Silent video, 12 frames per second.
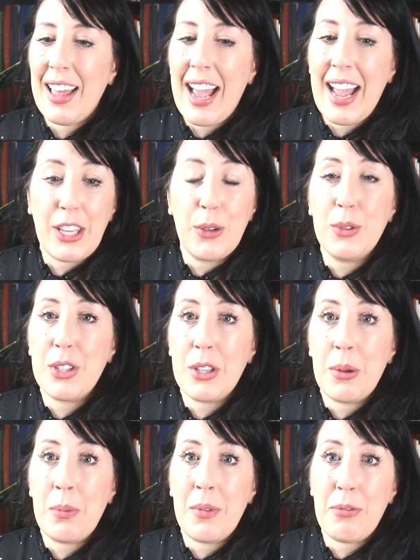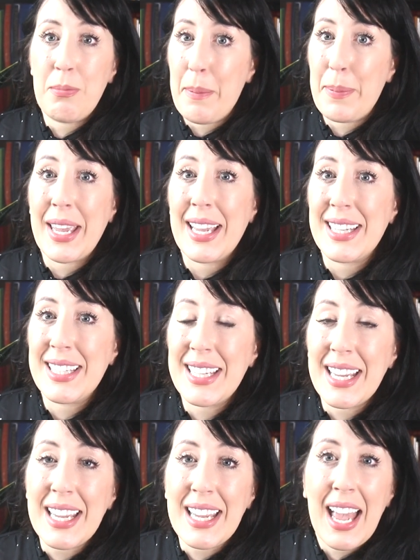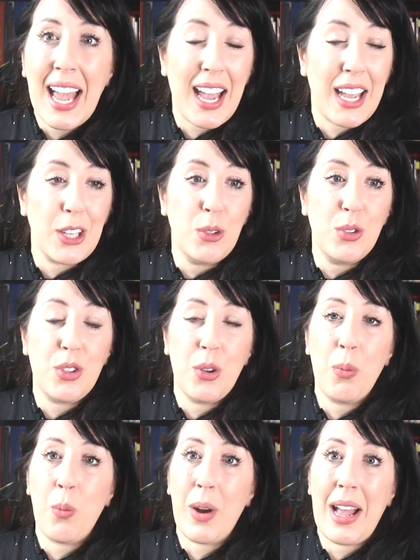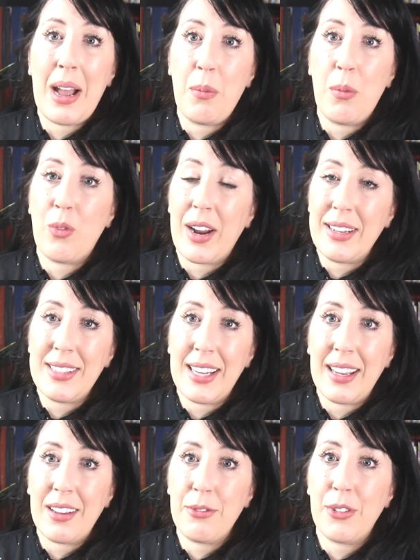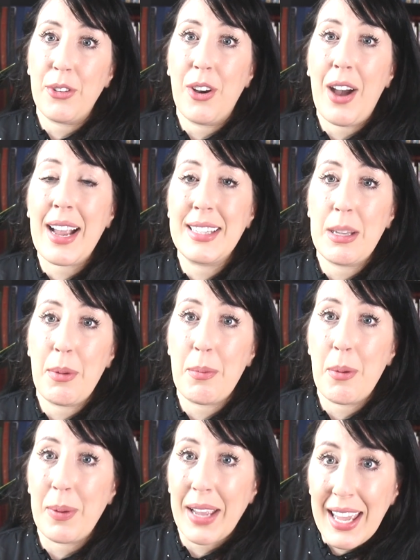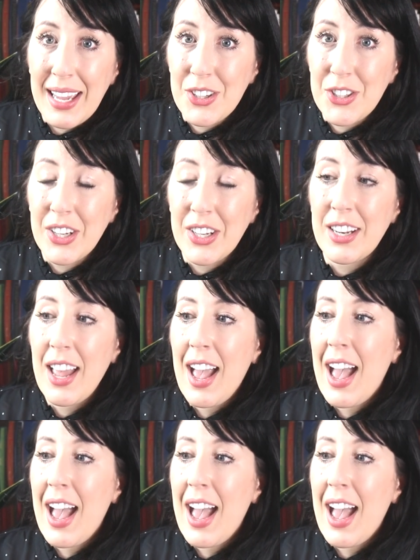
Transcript: I use them for my PhD. I use them when I'm writing for academic publication.